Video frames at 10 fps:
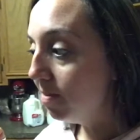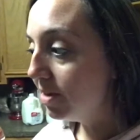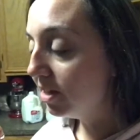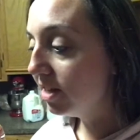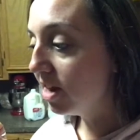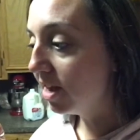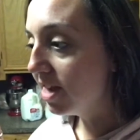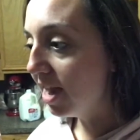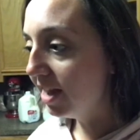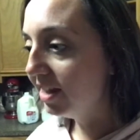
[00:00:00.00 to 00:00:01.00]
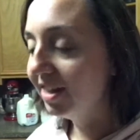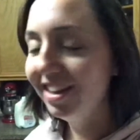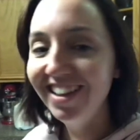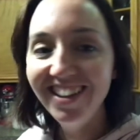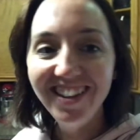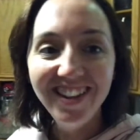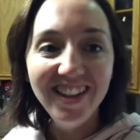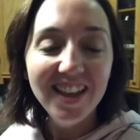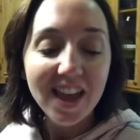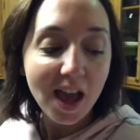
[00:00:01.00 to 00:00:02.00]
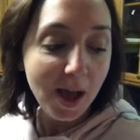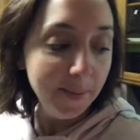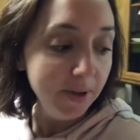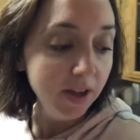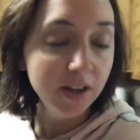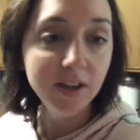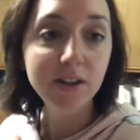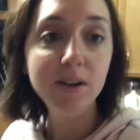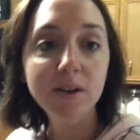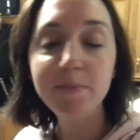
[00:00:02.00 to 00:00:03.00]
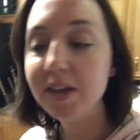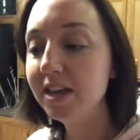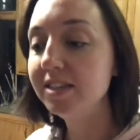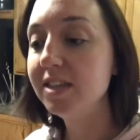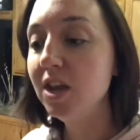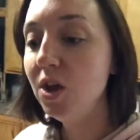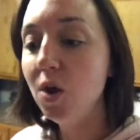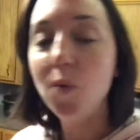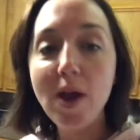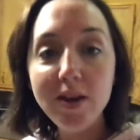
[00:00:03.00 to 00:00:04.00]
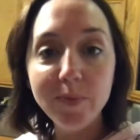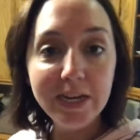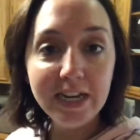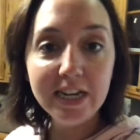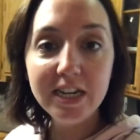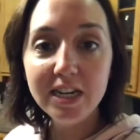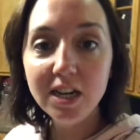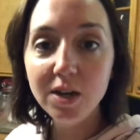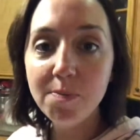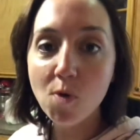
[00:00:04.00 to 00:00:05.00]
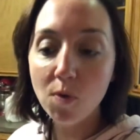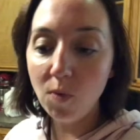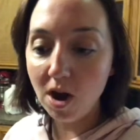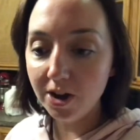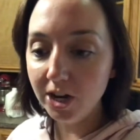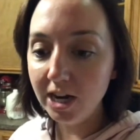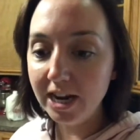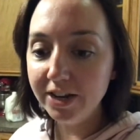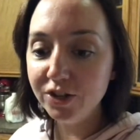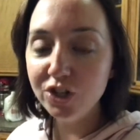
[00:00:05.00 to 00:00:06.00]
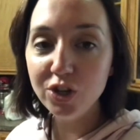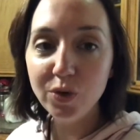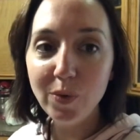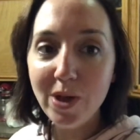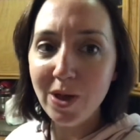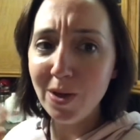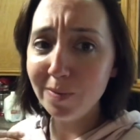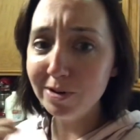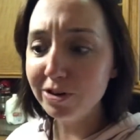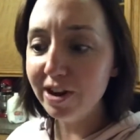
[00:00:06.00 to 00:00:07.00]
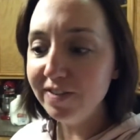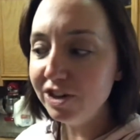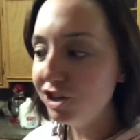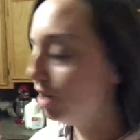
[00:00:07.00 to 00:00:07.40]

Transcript: on, Marilyn, not yet. Um, because one, we needed more water and two, we were craving